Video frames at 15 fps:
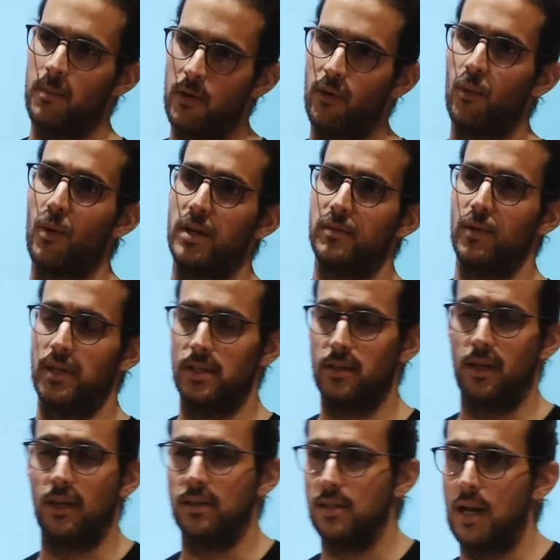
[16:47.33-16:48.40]
Everyone wants
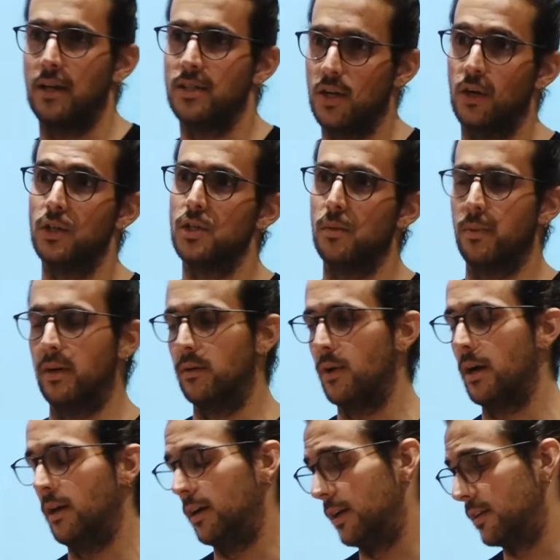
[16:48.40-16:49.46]
things like done super
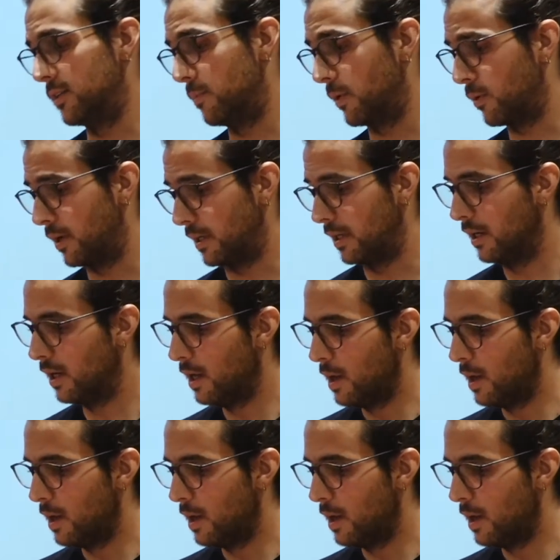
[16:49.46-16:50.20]
quickly.